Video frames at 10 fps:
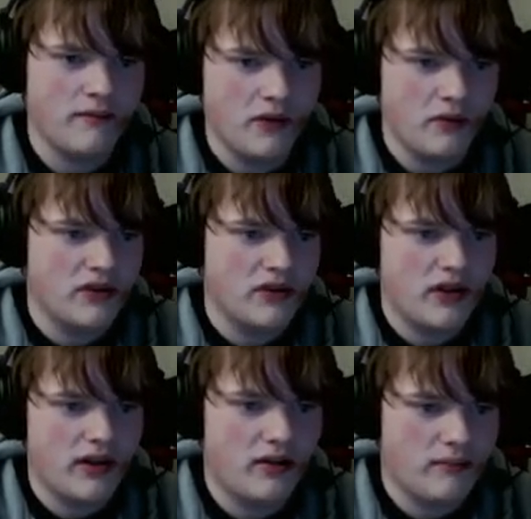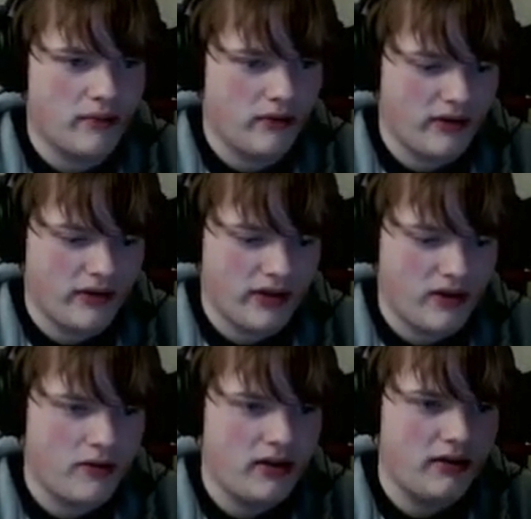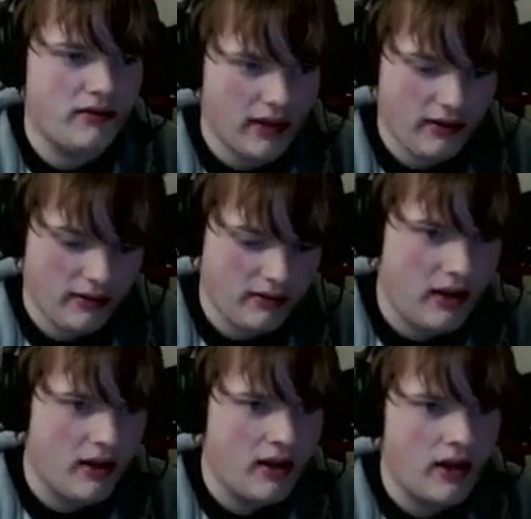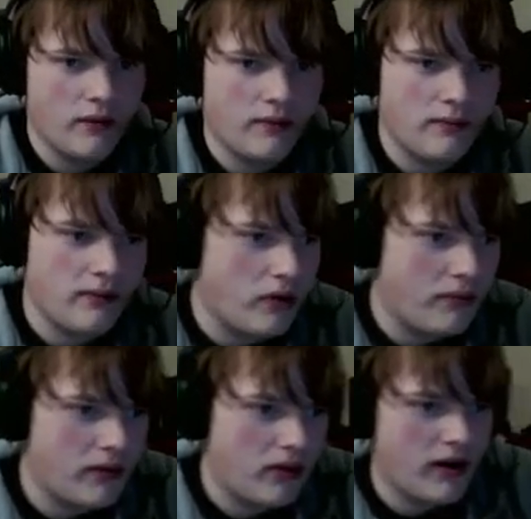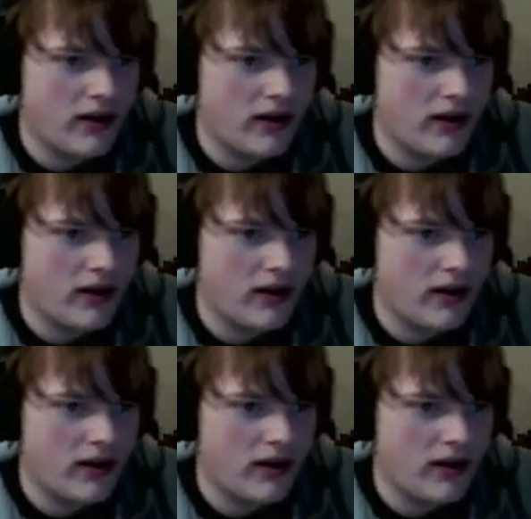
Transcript: There was a credit card bill there. Did I open it? Yeah. I ripped the bill open and